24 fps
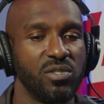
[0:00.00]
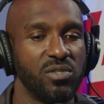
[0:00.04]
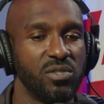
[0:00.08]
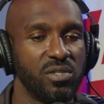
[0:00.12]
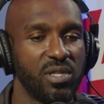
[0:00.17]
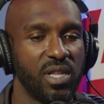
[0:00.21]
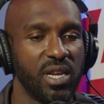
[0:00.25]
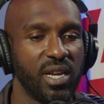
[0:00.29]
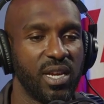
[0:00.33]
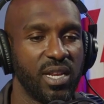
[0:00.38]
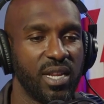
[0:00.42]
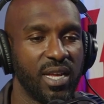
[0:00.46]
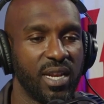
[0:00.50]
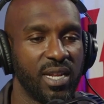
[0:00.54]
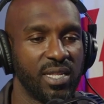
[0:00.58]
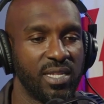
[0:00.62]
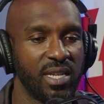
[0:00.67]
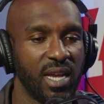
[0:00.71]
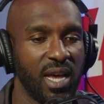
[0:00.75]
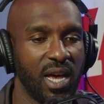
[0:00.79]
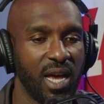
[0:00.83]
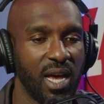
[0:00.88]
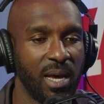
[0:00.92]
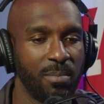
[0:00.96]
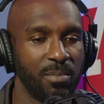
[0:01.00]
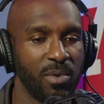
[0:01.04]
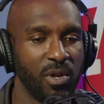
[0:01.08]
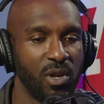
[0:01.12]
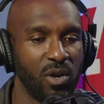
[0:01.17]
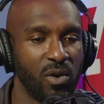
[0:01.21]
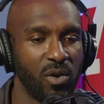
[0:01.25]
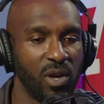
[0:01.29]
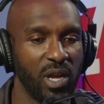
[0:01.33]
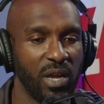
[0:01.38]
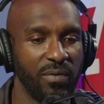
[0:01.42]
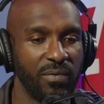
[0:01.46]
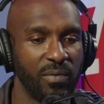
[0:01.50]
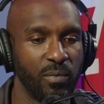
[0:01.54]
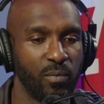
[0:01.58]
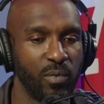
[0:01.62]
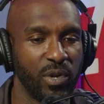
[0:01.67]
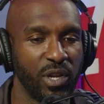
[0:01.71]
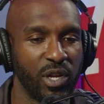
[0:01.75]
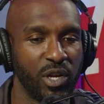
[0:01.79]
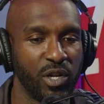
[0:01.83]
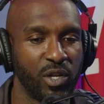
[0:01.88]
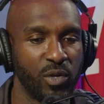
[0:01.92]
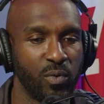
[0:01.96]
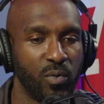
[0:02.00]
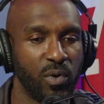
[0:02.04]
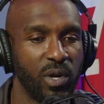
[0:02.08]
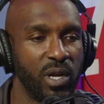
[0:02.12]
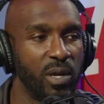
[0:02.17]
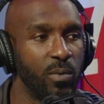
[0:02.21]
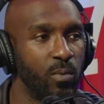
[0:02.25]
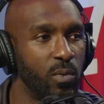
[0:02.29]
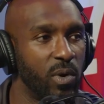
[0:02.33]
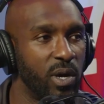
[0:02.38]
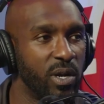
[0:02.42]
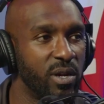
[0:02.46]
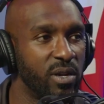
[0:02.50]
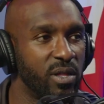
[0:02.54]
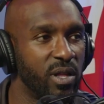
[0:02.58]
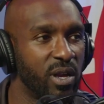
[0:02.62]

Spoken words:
you're thinking at a time, you know, even when you're 21,